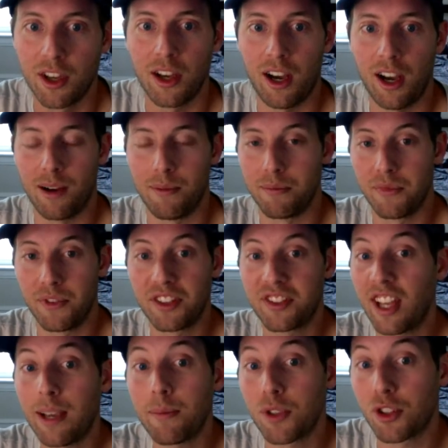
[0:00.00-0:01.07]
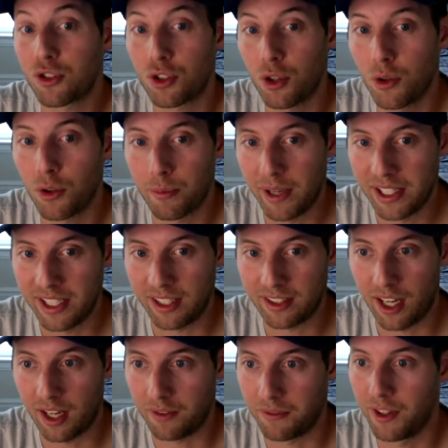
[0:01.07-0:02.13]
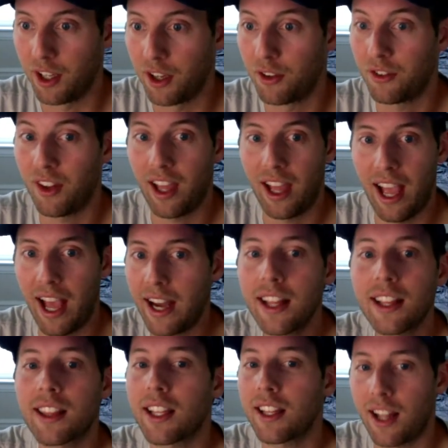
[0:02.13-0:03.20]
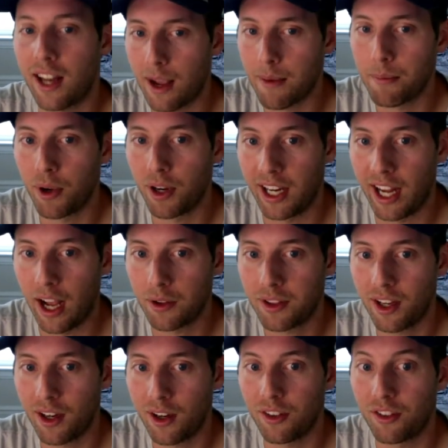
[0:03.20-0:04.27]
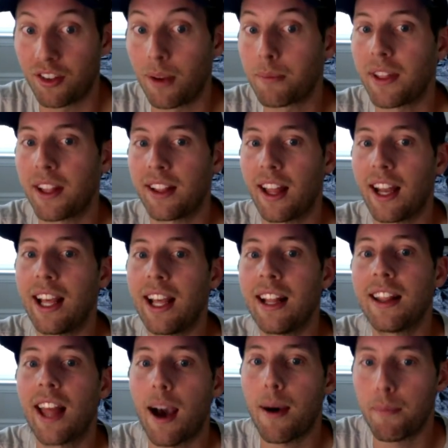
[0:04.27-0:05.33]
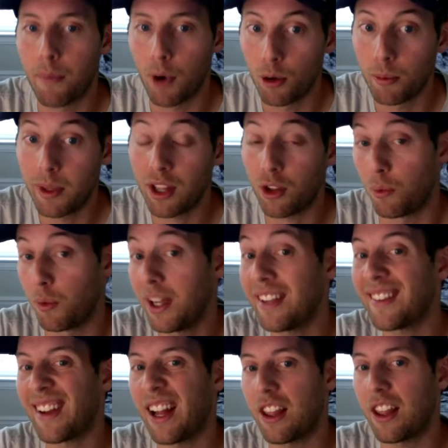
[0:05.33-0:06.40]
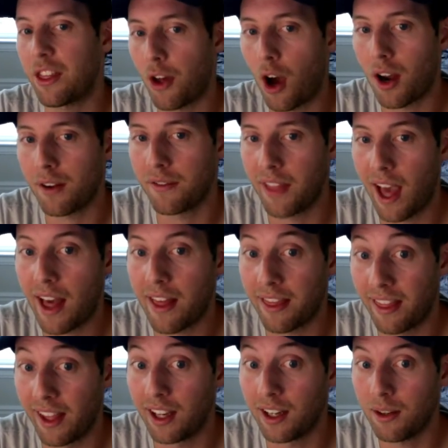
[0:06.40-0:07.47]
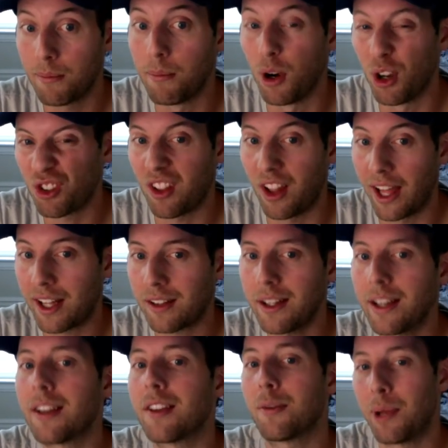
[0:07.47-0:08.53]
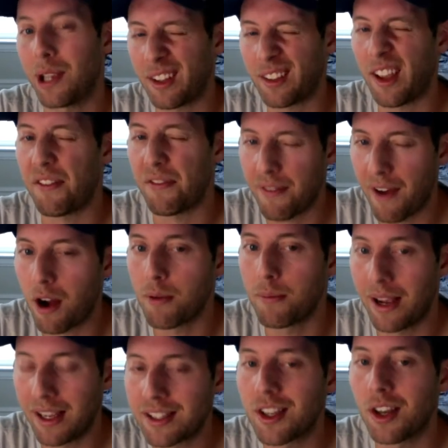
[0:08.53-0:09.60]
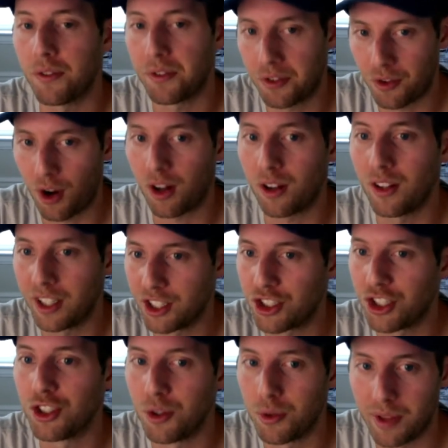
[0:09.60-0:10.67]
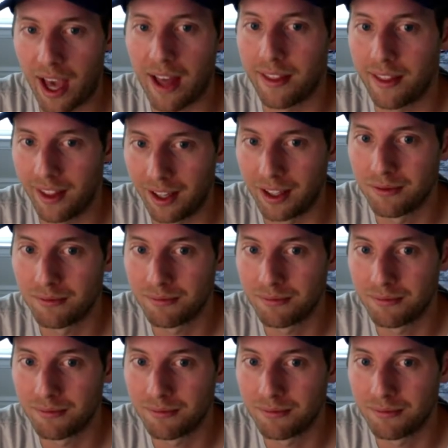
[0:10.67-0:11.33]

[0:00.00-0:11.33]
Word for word: Um, the same is true with my TikTok videos. Anything that I'm putting out there is something that in that moment, the reason I thought of that thing most likely is because I found myself struggling to do that thing.